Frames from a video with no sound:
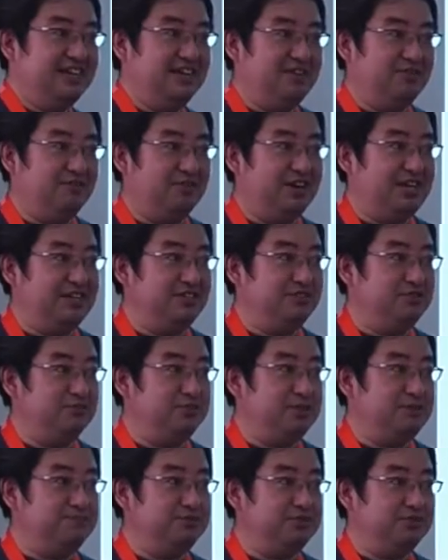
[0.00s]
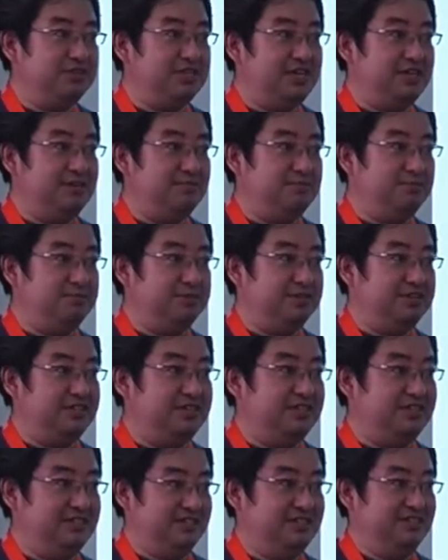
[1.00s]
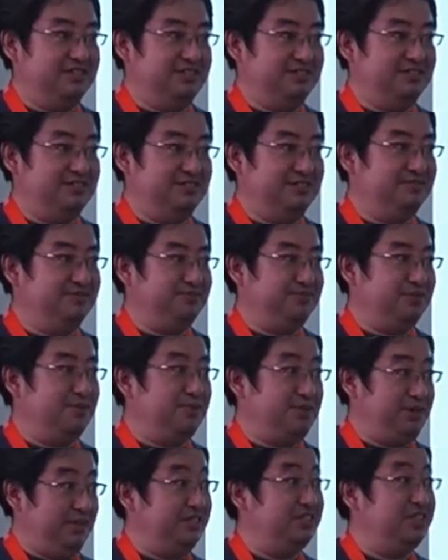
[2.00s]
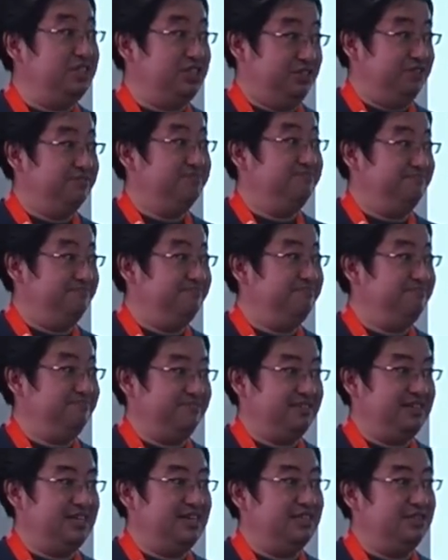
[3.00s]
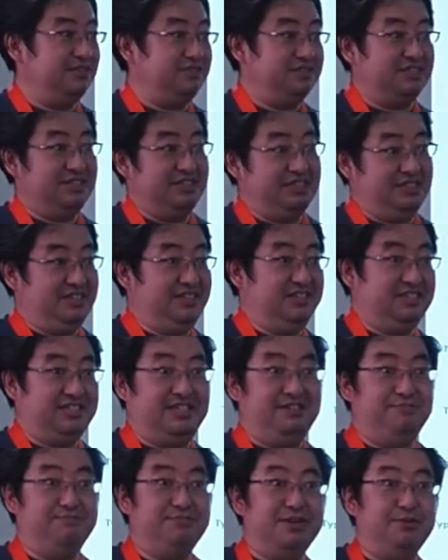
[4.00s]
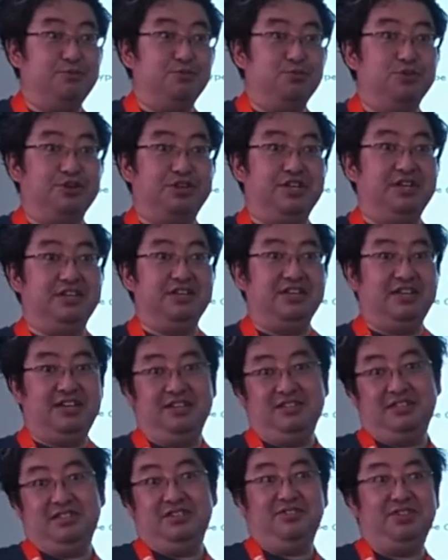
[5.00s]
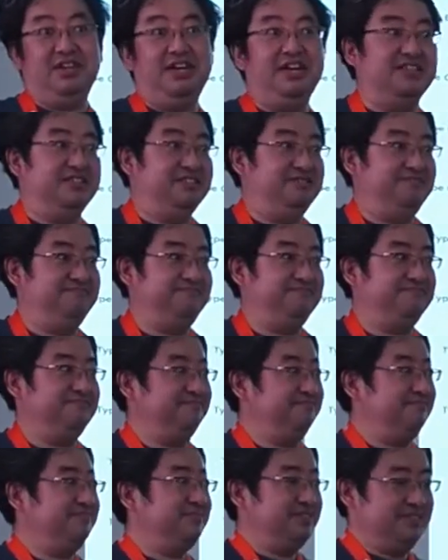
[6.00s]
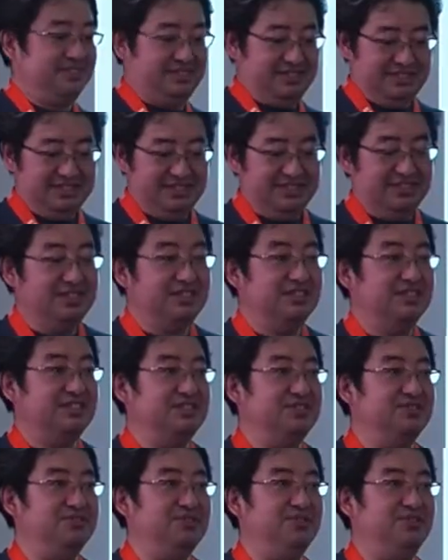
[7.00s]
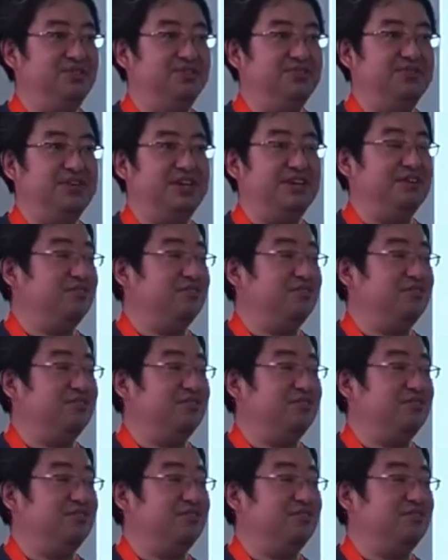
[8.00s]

we put everybody from the initial and keep them working until the end? So they call it